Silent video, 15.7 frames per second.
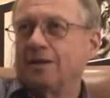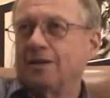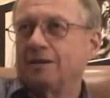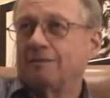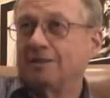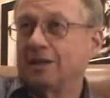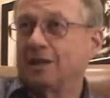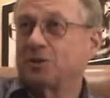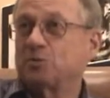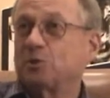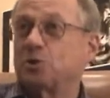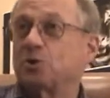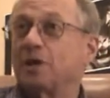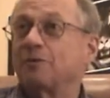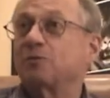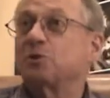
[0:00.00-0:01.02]
That's what
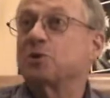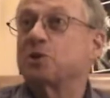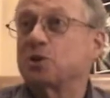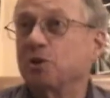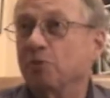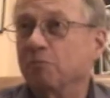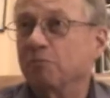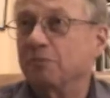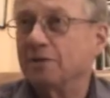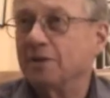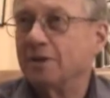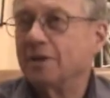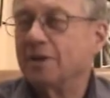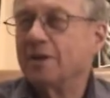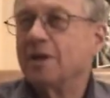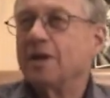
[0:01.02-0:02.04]
you have to assume.
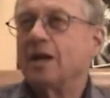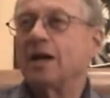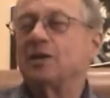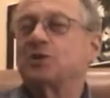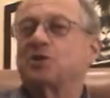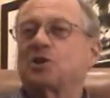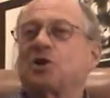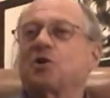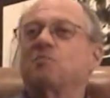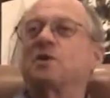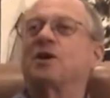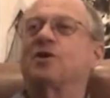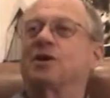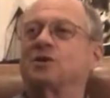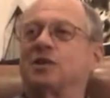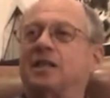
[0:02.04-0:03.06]
And so
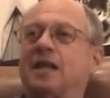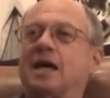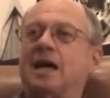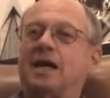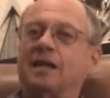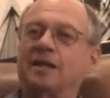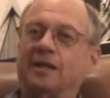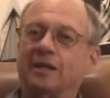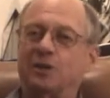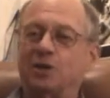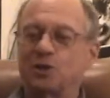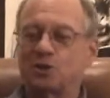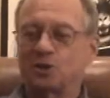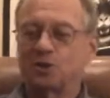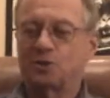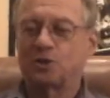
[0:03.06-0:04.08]
because of that, in
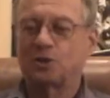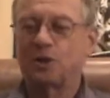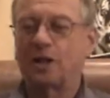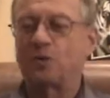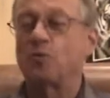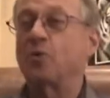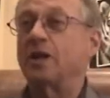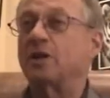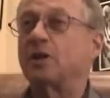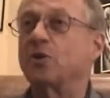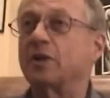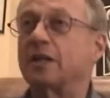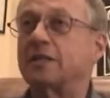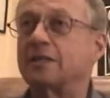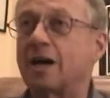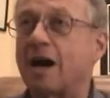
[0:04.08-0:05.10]
addition to the window on
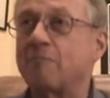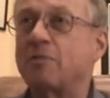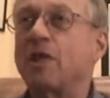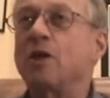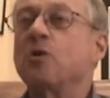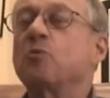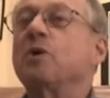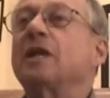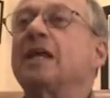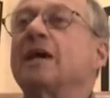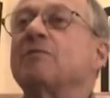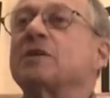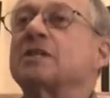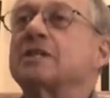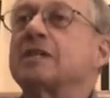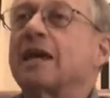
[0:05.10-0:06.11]
the top, we had to have
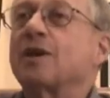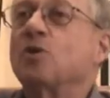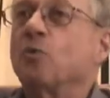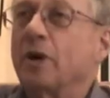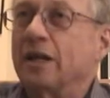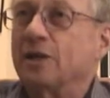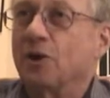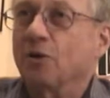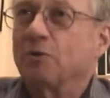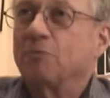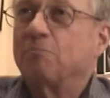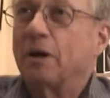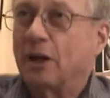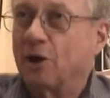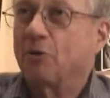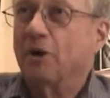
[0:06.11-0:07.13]
a second window
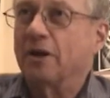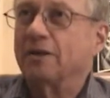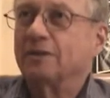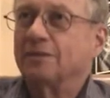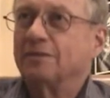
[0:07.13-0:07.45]
below it,